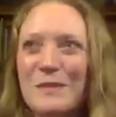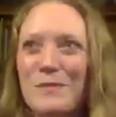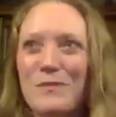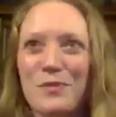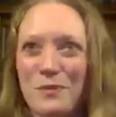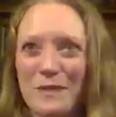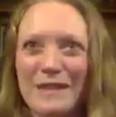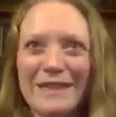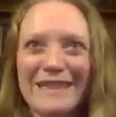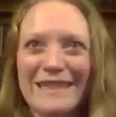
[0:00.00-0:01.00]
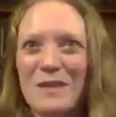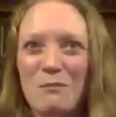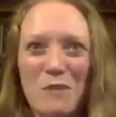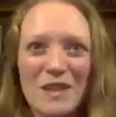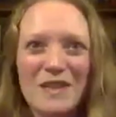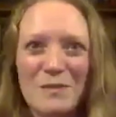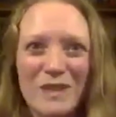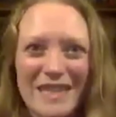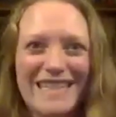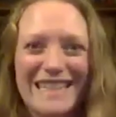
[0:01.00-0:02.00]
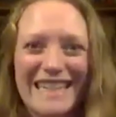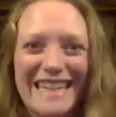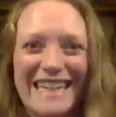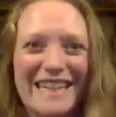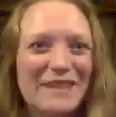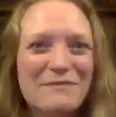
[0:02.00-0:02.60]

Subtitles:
brilliant multiplicity